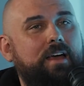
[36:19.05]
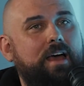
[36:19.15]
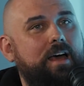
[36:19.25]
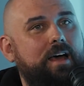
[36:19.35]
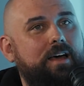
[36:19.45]

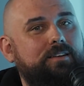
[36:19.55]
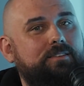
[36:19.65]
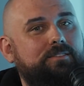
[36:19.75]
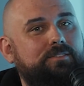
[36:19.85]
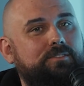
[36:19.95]

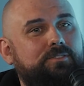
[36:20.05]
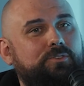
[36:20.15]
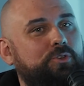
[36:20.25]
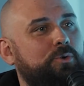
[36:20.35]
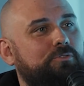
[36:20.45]
And
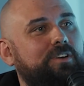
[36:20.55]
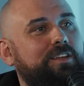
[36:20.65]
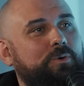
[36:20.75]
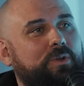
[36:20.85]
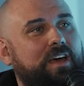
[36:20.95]
you were really
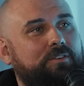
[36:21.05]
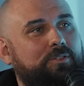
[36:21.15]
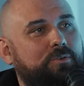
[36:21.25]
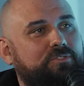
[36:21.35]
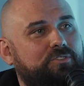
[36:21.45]
good at having
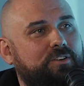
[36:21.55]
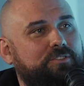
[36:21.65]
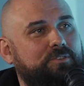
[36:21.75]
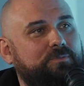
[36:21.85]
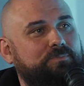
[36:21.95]
no
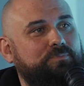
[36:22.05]
structure.